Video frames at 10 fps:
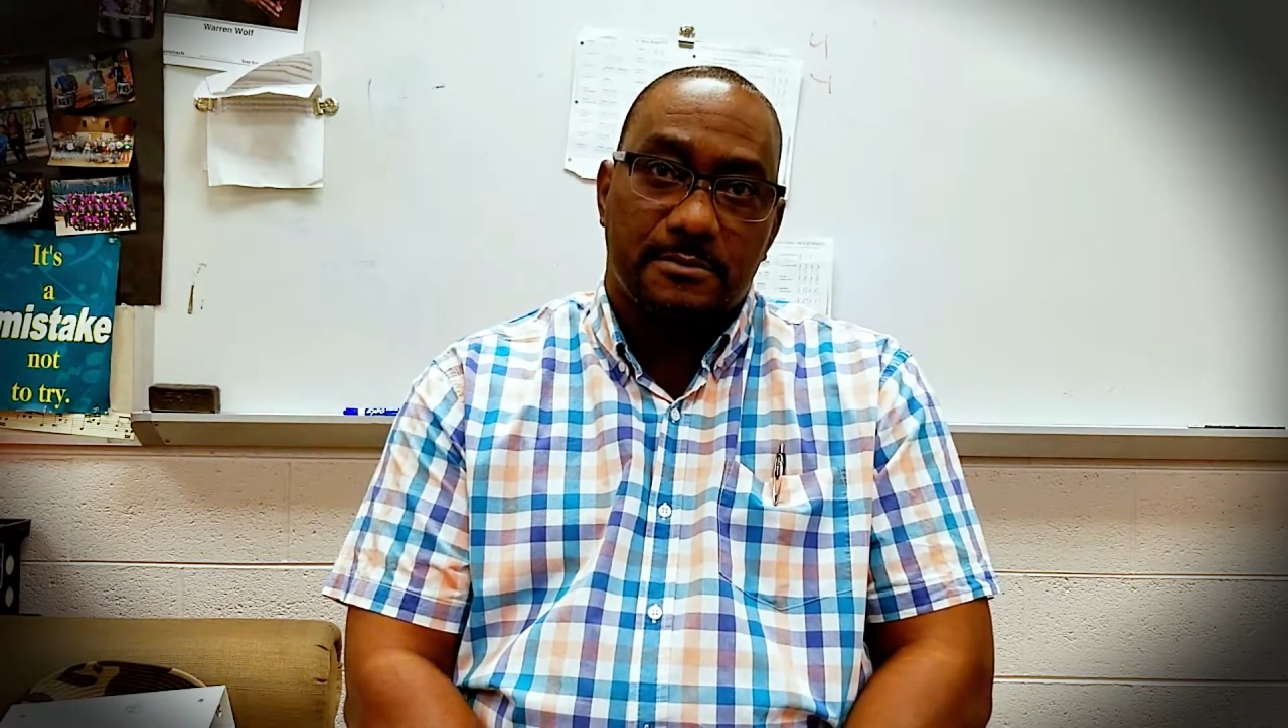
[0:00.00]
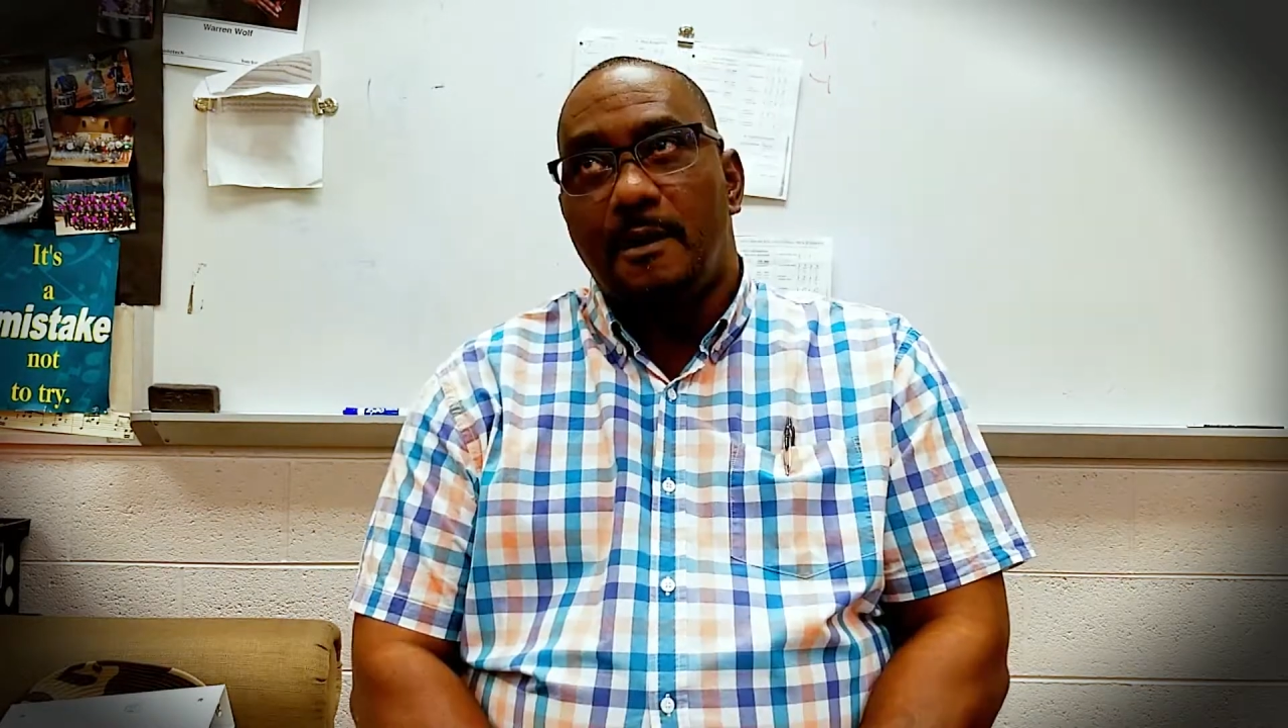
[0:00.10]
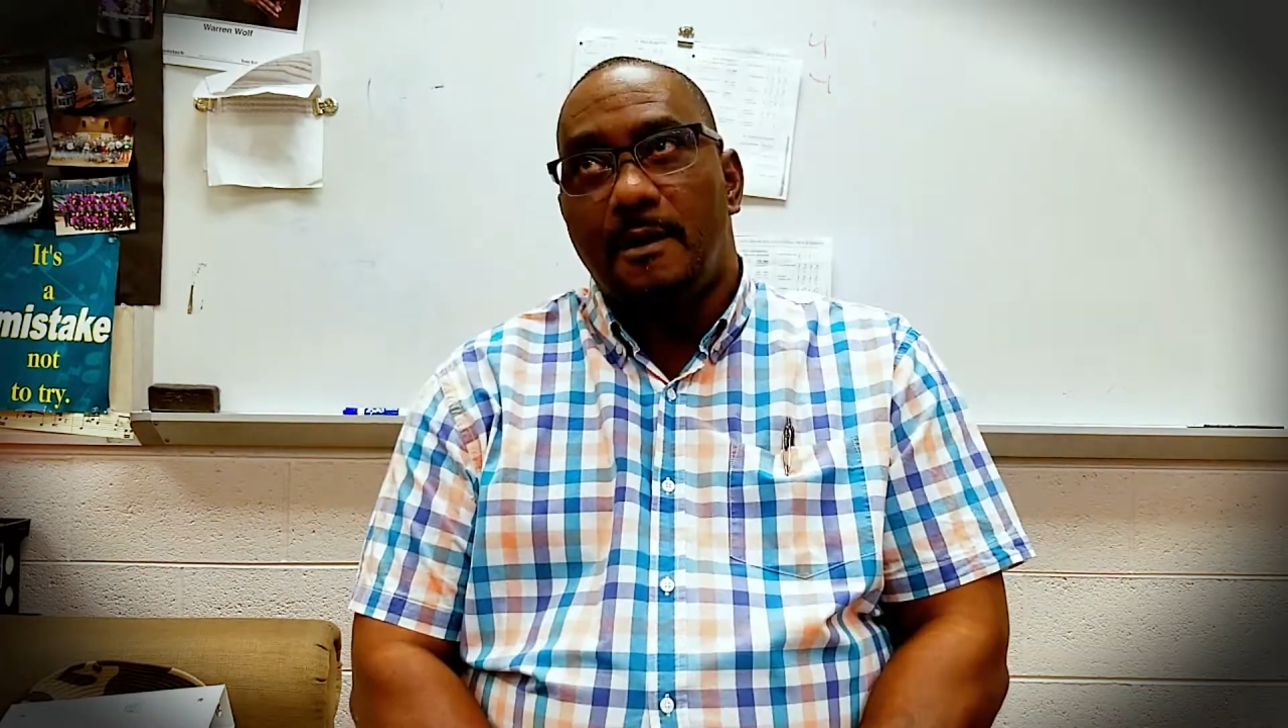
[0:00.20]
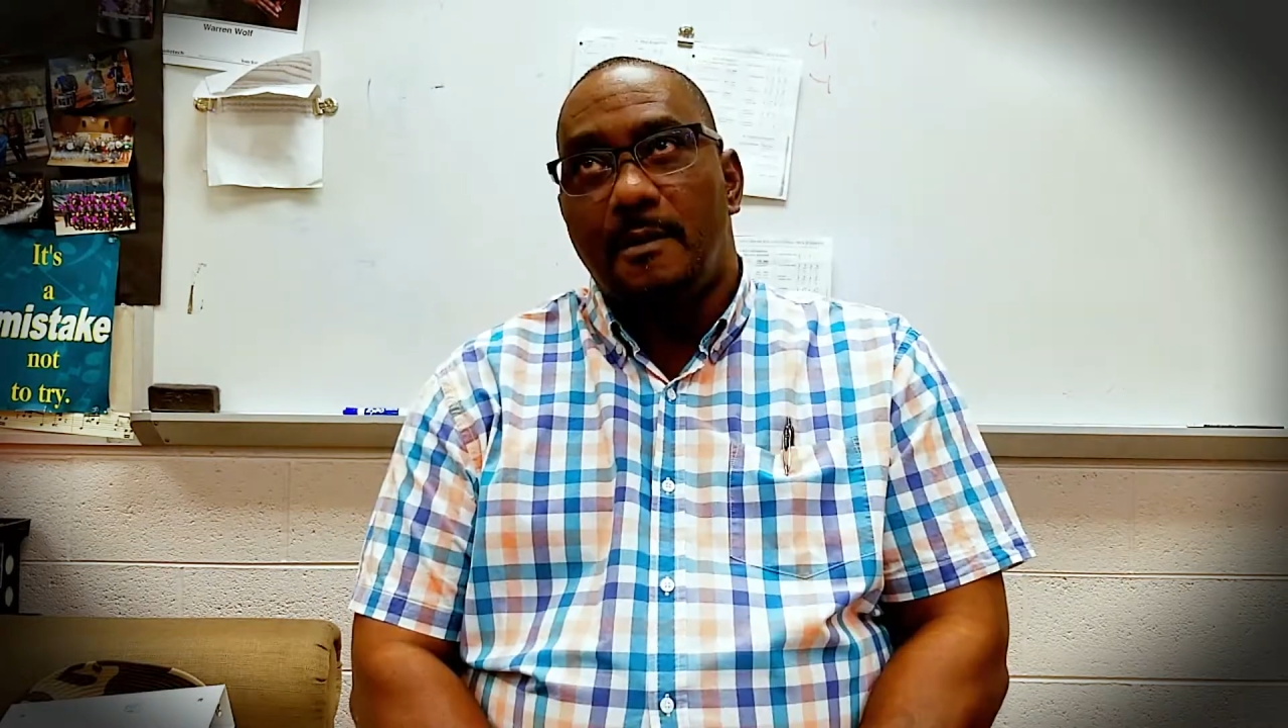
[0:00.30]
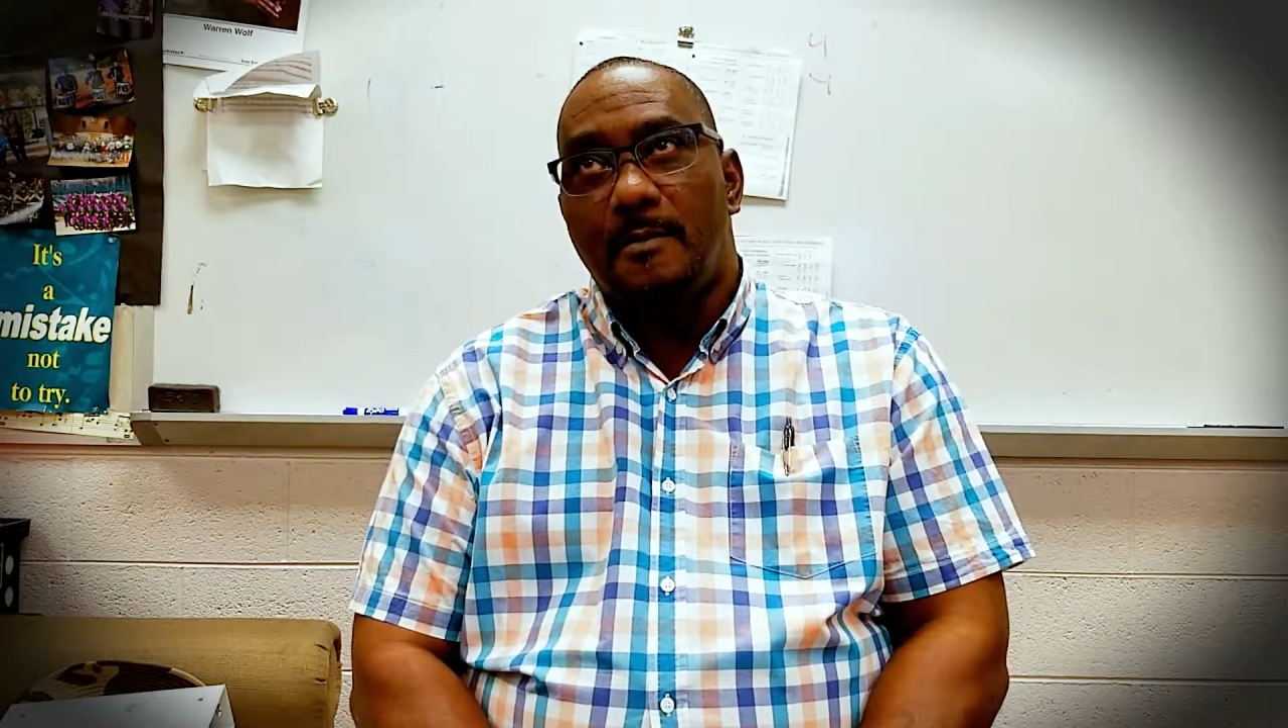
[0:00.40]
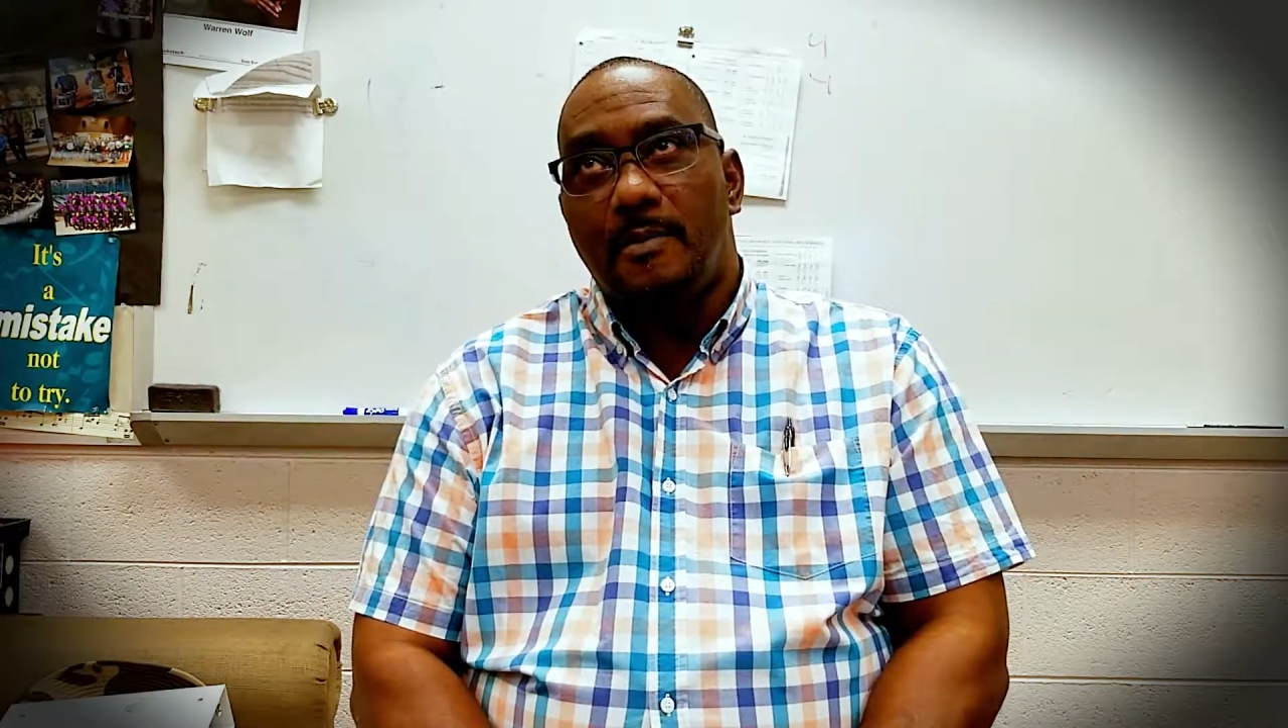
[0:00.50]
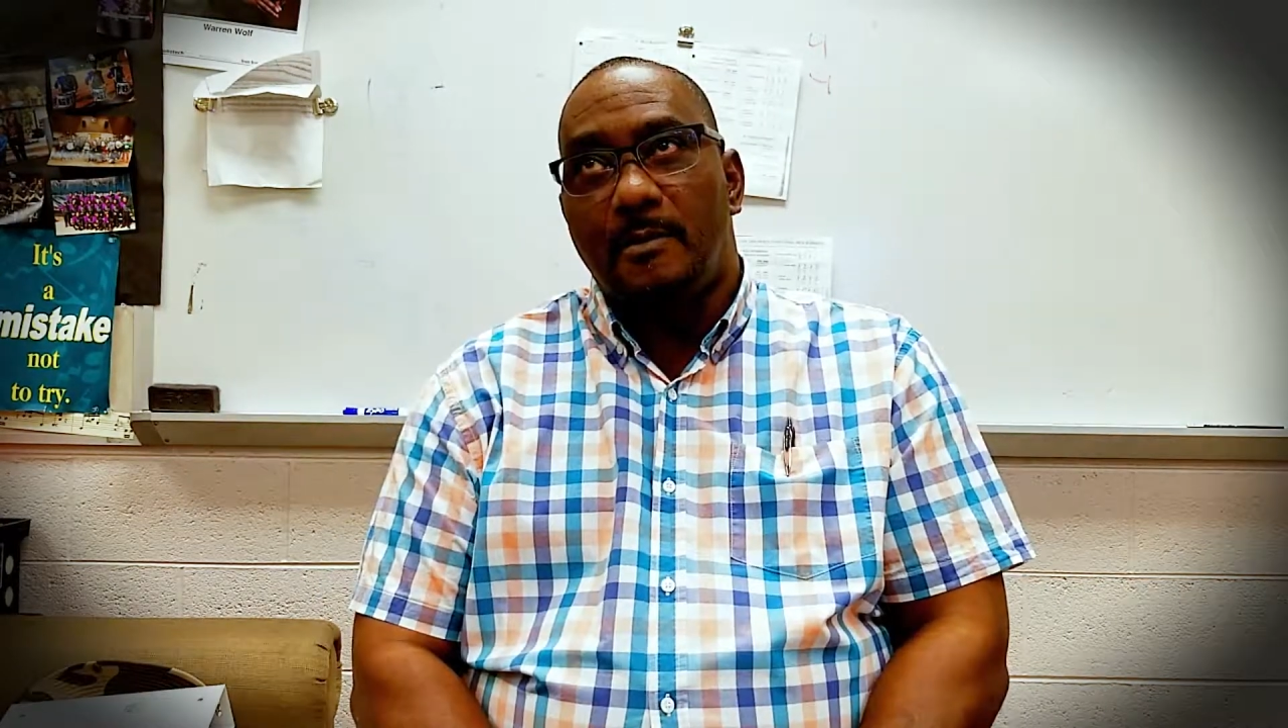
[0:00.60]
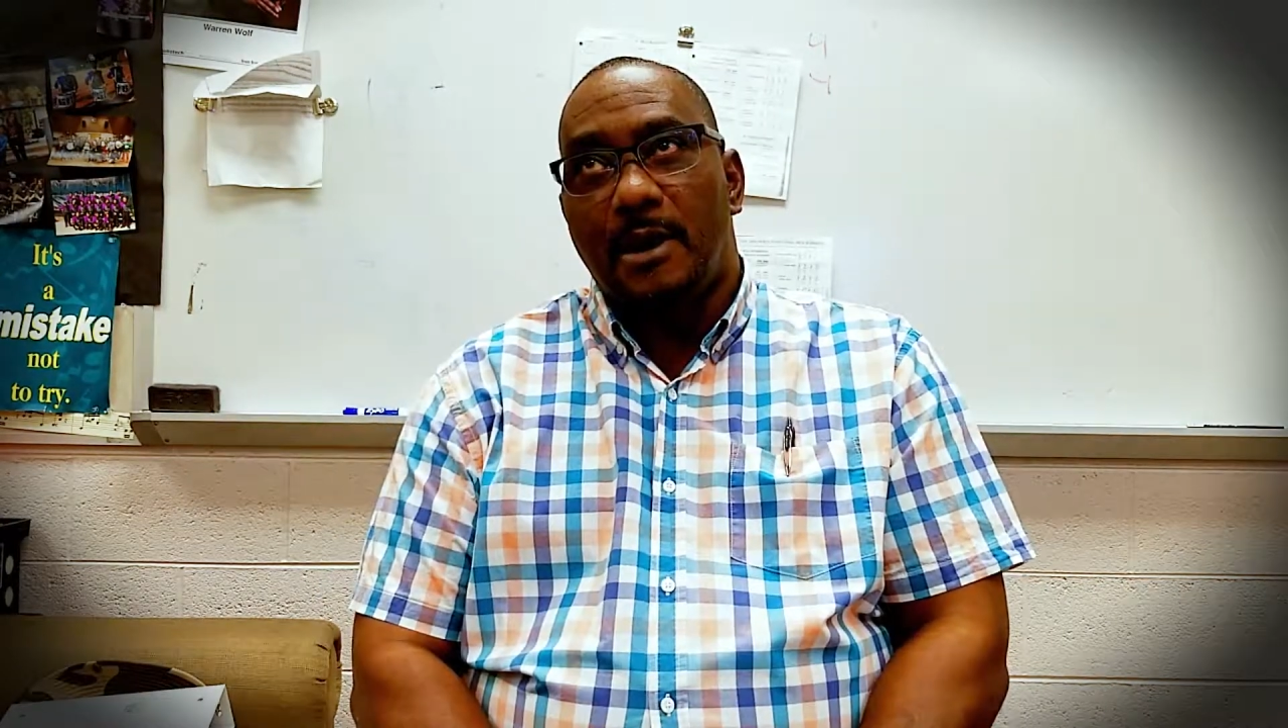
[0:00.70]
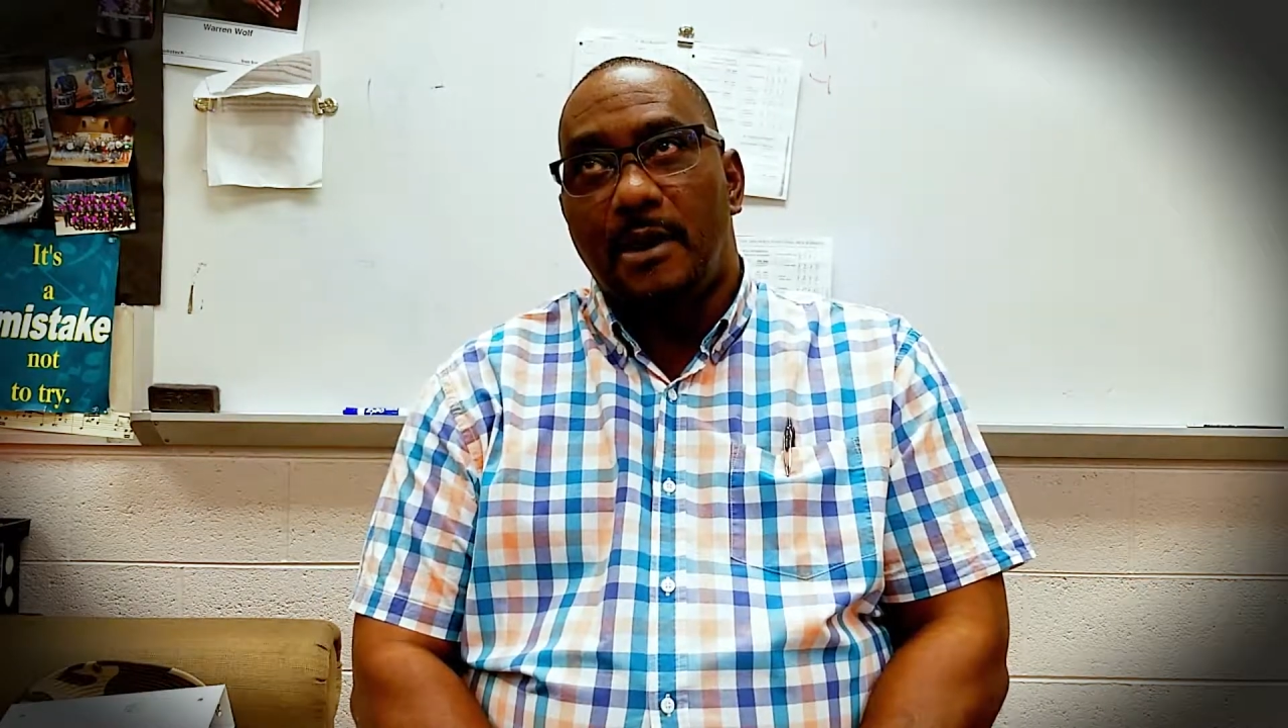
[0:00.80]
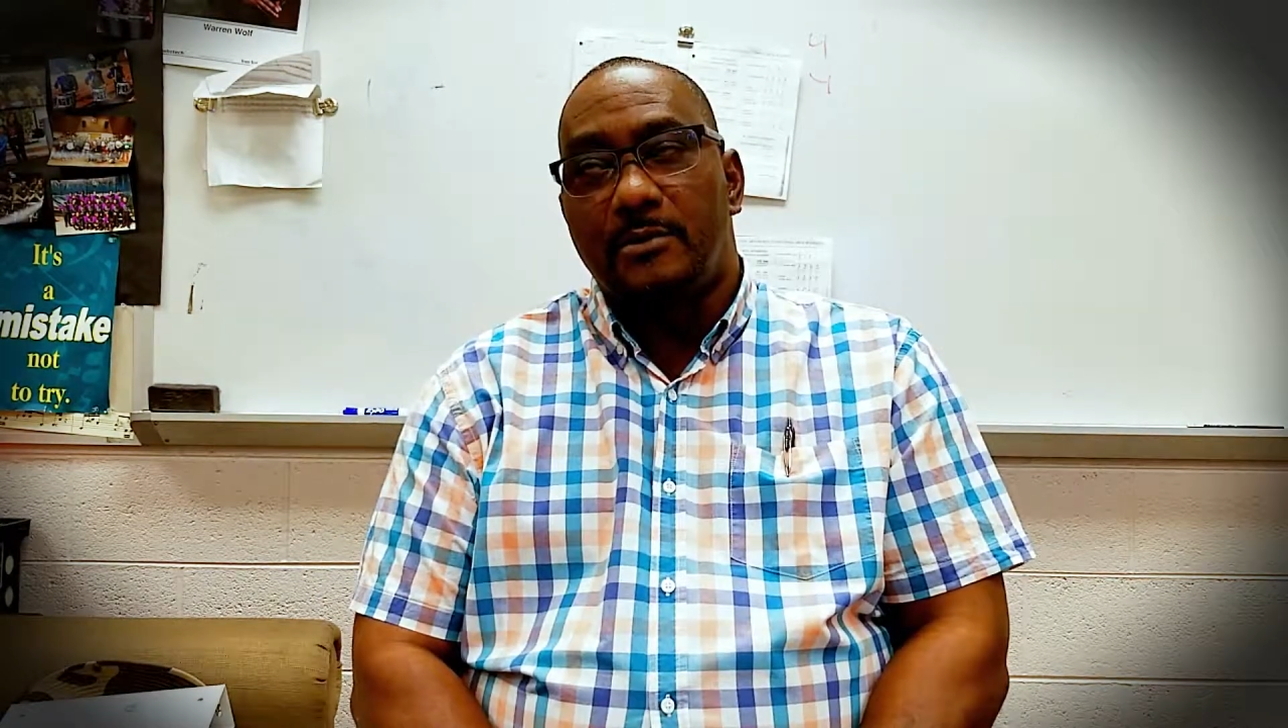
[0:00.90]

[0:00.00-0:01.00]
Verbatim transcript: Um, I